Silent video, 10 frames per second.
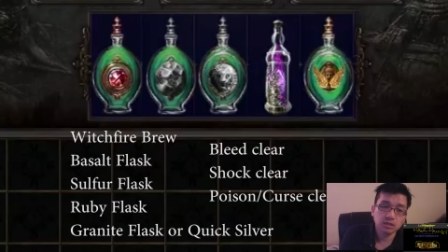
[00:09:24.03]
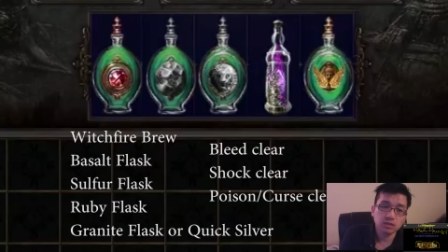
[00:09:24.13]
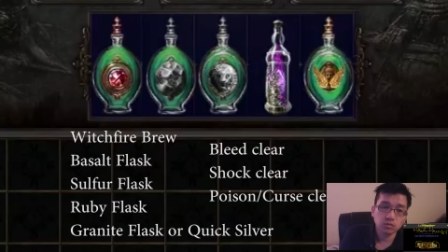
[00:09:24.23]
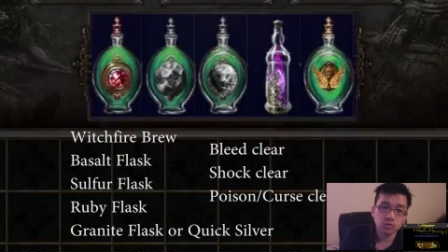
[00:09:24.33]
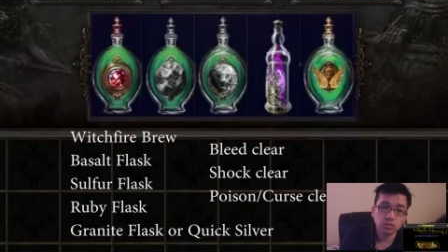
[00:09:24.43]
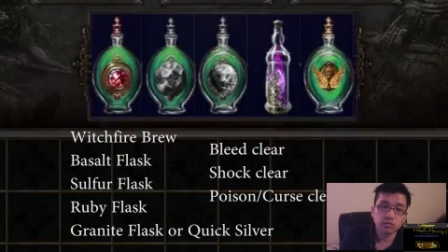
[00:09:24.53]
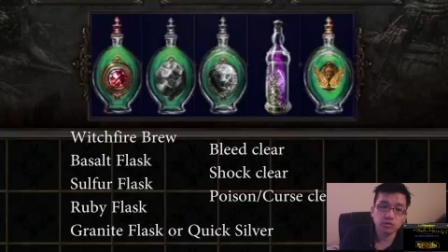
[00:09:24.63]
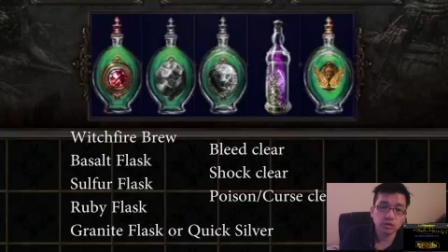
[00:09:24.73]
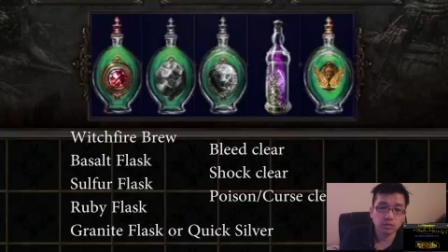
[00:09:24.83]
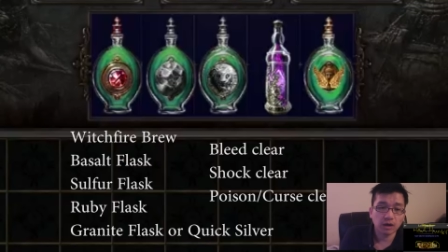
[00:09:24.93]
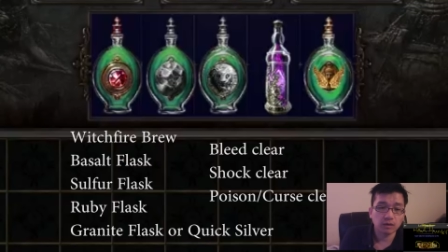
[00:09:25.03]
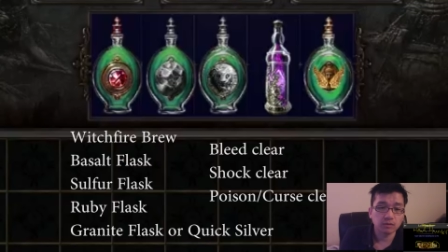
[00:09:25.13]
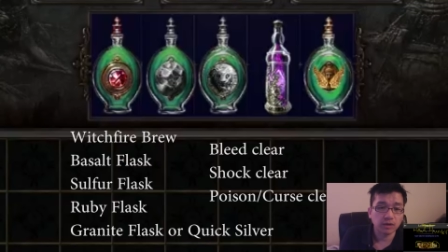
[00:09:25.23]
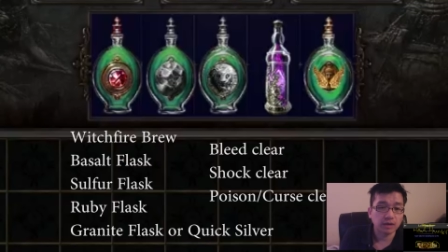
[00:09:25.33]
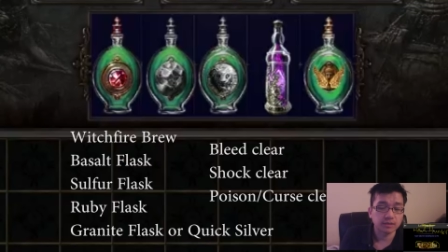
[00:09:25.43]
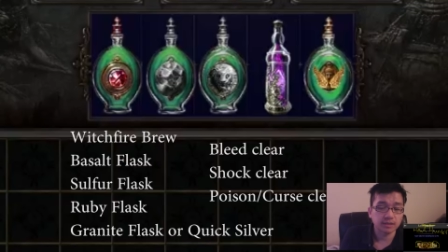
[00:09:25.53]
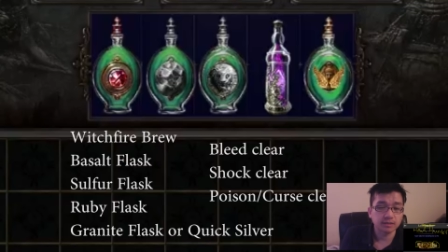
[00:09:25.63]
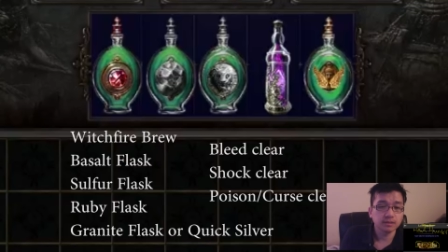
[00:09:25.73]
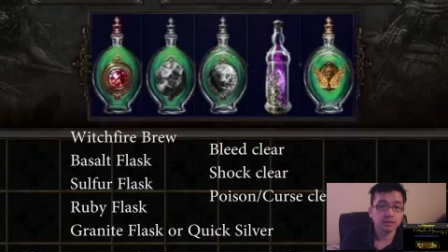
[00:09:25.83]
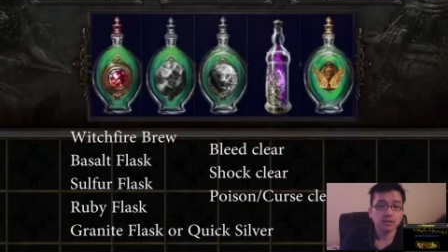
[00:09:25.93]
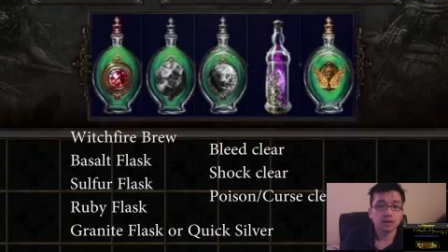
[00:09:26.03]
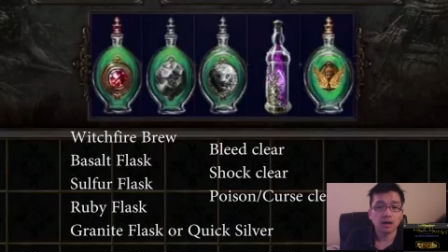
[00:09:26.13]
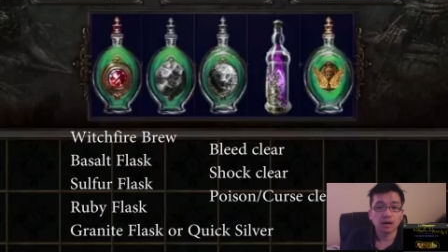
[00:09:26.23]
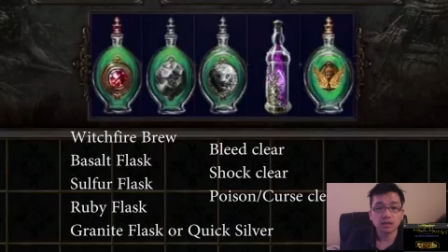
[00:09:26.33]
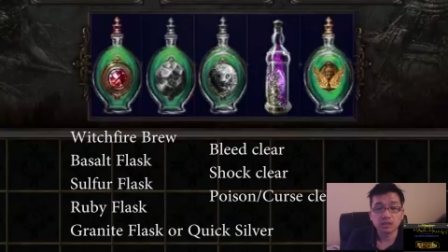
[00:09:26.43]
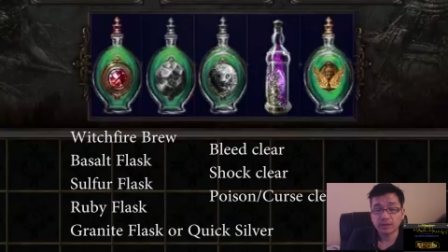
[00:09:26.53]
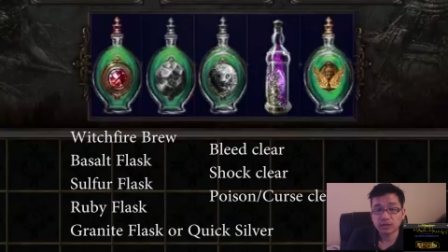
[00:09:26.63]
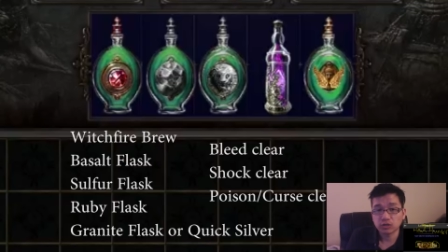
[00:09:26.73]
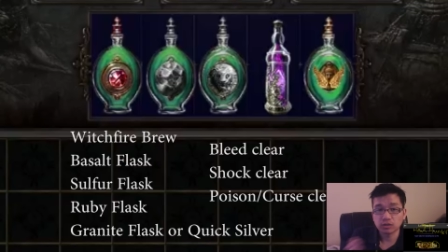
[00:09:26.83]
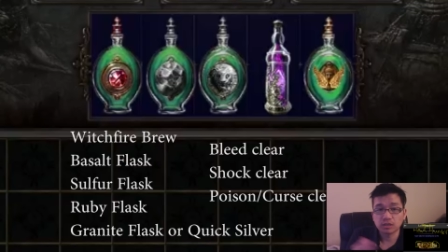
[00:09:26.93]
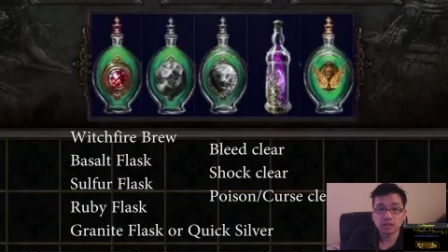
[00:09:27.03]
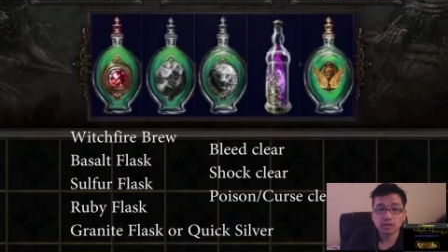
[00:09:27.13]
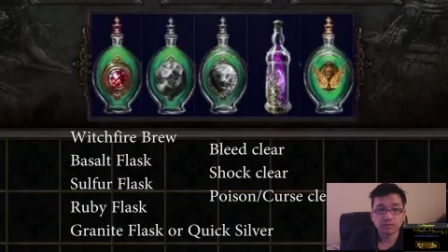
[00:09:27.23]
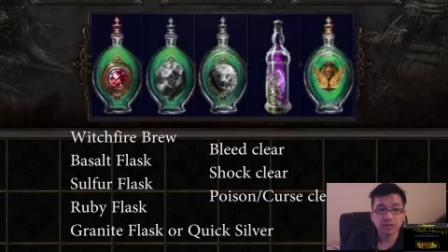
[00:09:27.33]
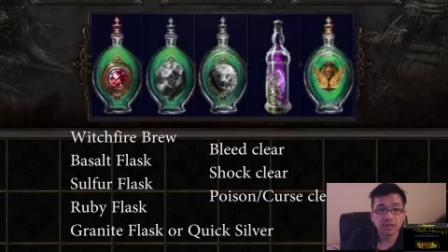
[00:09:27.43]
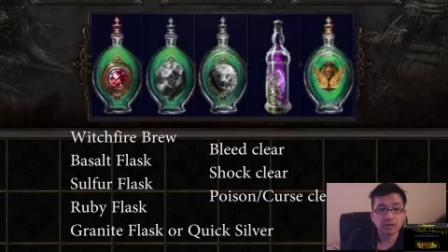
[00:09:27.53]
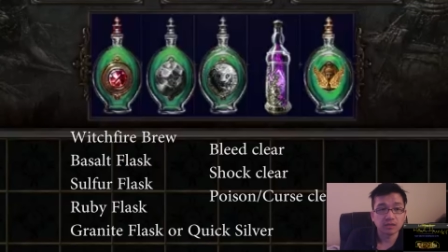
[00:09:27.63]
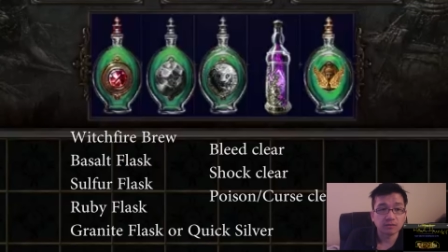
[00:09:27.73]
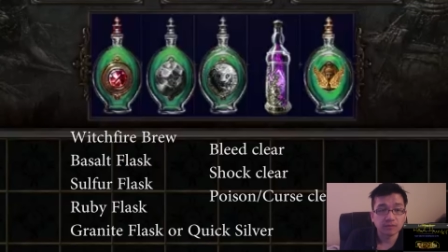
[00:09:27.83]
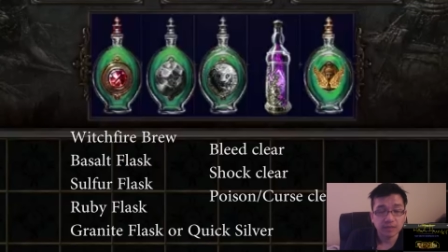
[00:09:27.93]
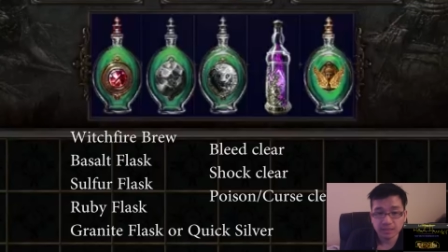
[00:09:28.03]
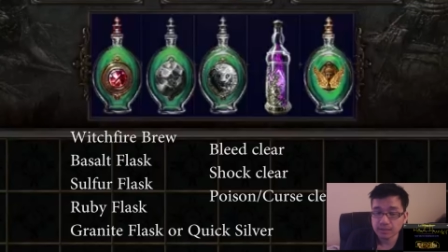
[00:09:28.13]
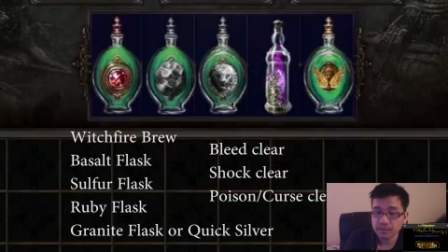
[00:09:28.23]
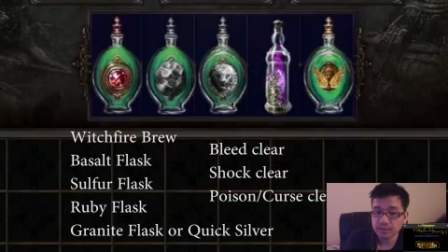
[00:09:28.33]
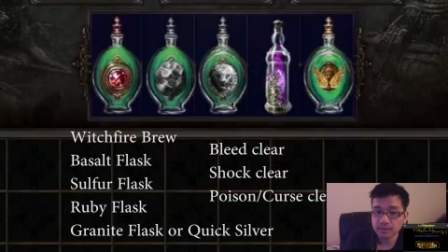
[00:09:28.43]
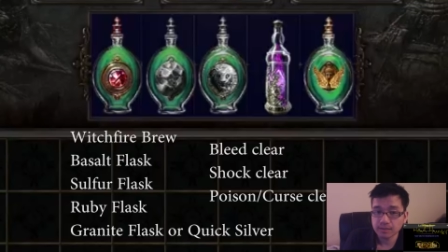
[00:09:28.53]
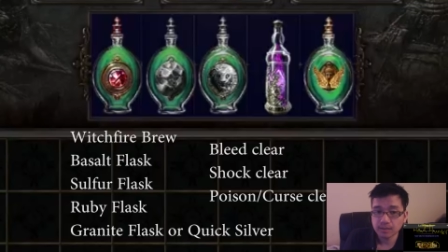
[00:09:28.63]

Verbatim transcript: It's just really well rounded, uh, especially in the beginning of leagues.